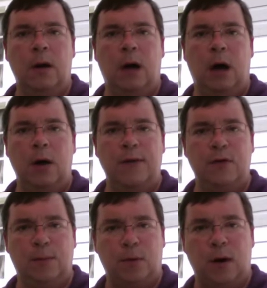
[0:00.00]
I'll give
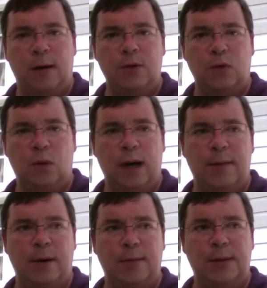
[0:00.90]
you a prompt to write
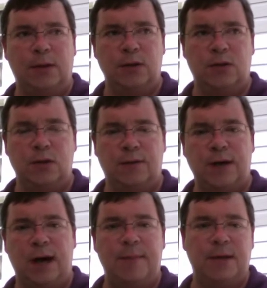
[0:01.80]
about particular sorts of
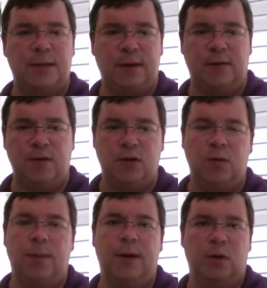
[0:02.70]
topics, about
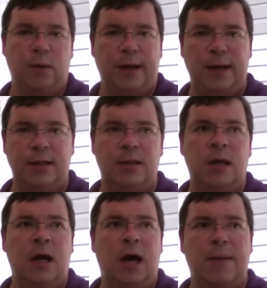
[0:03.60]
the readings,
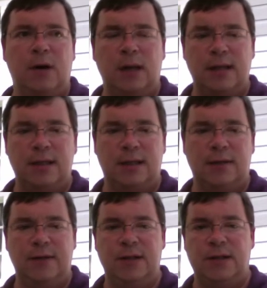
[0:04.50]
about class
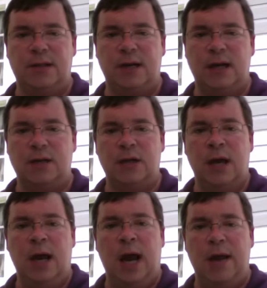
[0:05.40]
activities and such,
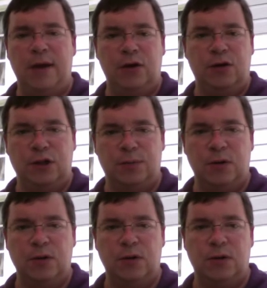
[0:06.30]
and then you just
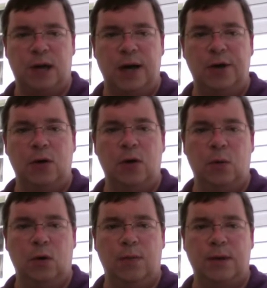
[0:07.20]
post those on your own
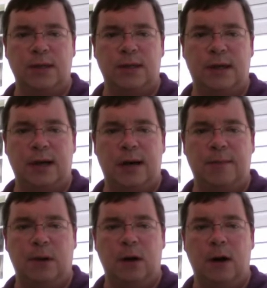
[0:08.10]
WordPress.com
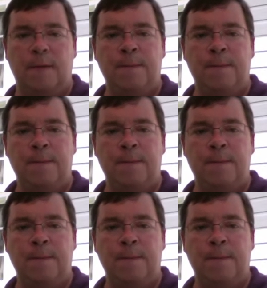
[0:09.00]
blog.